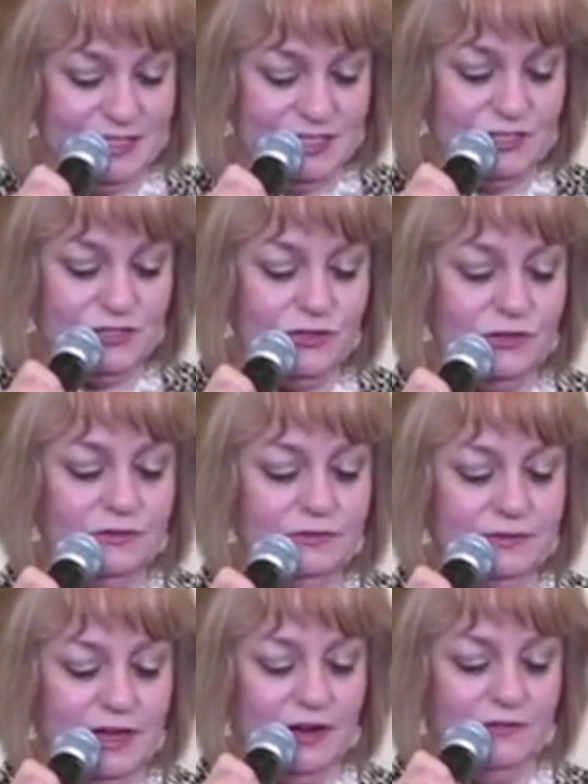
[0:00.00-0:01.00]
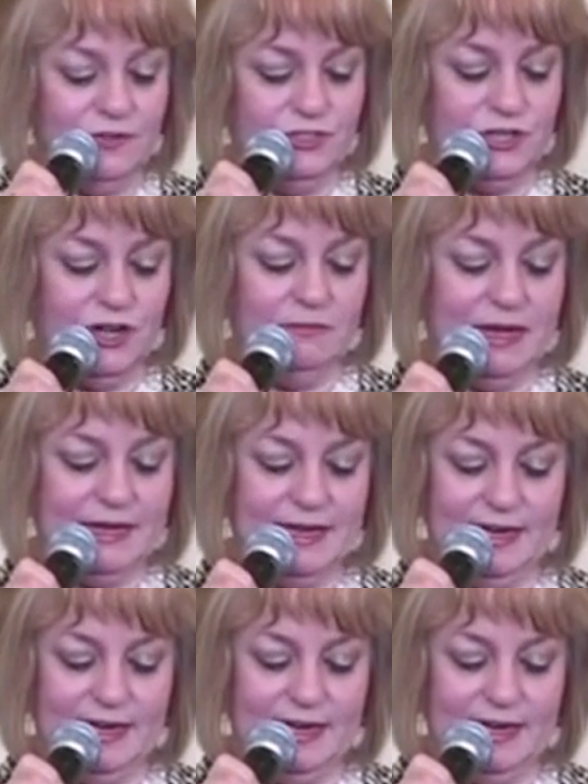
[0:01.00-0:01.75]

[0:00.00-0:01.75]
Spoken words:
sister oversaw my